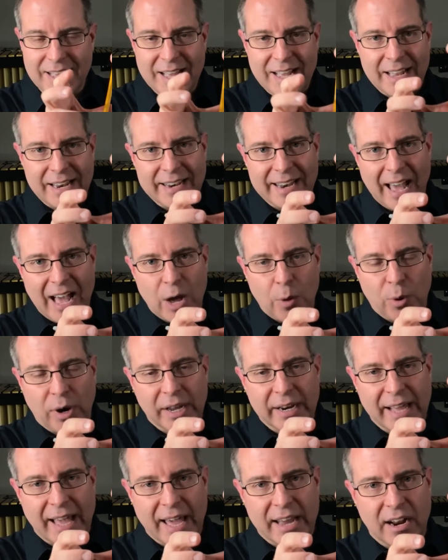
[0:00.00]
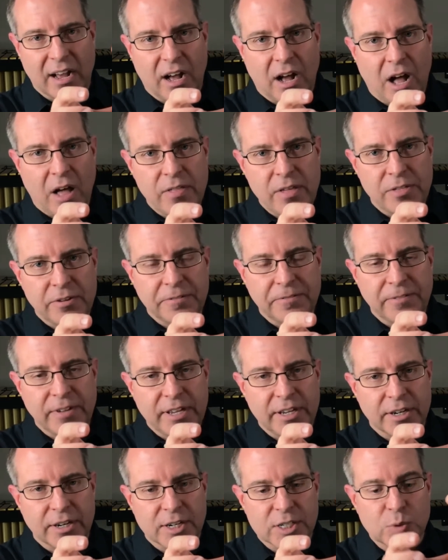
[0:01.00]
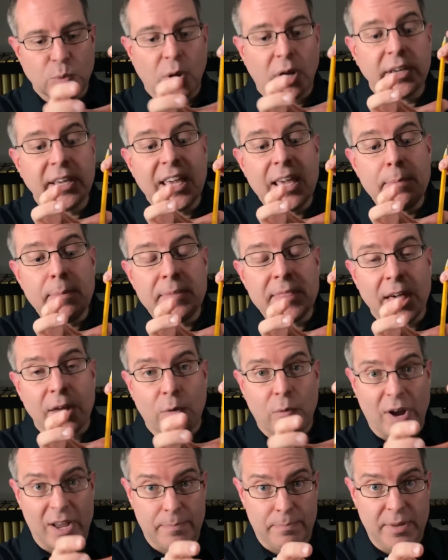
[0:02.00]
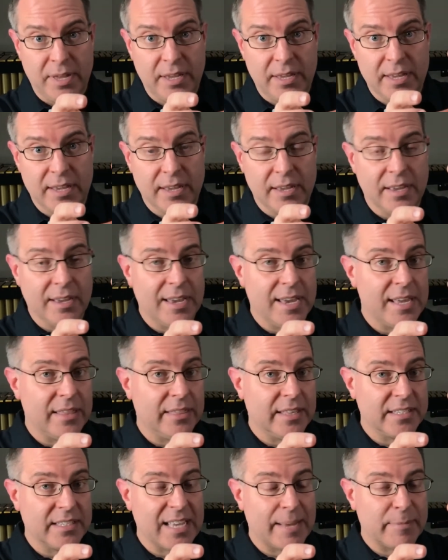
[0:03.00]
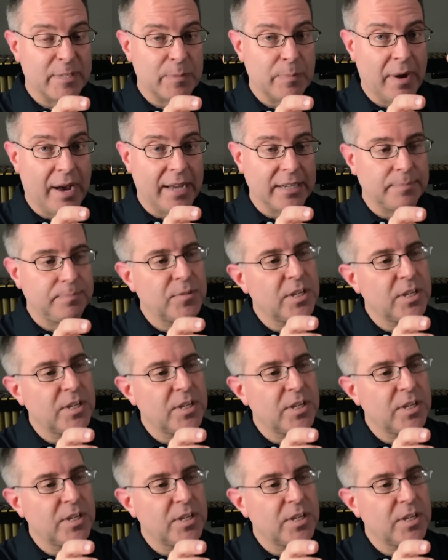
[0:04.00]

Now we're going to add all the other fingers while keeping that right pinky in the same spot.